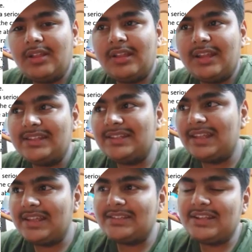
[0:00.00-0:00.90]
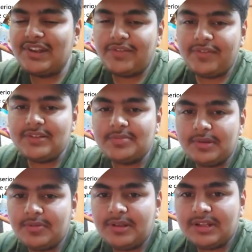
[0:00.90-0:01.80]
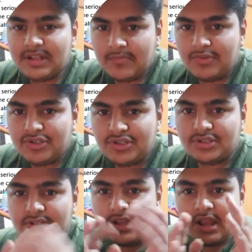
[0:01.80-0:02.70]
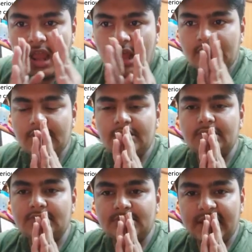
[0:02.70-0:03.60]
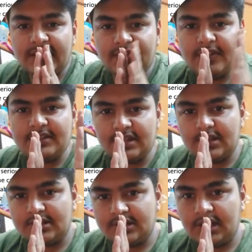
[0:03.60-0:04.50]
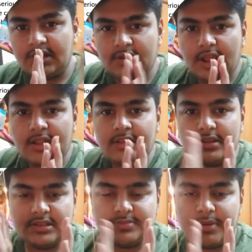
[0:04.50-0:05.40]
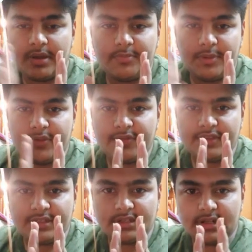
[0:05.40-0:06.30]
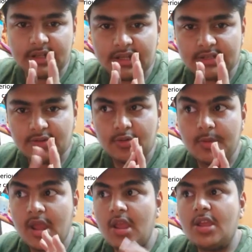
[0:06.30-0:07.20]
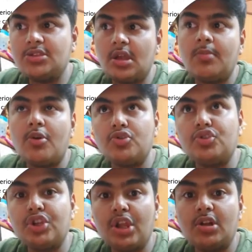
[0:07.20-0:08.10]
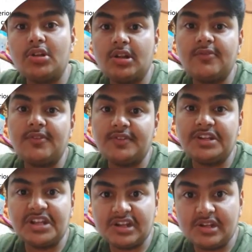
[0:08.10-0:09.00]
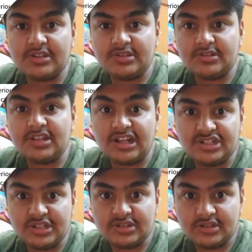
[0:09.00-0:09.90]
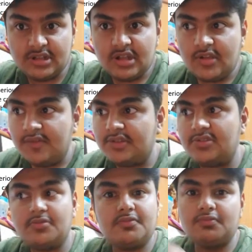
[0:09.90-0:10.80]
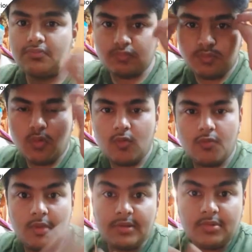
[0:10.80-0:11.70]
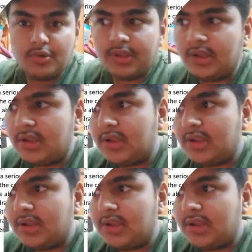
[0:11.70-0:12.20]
the crazy thing is the difference between the temperatures at the side facing the sun and this part facing the telescope is about 315 degrees Celsius, which is mind-blowing.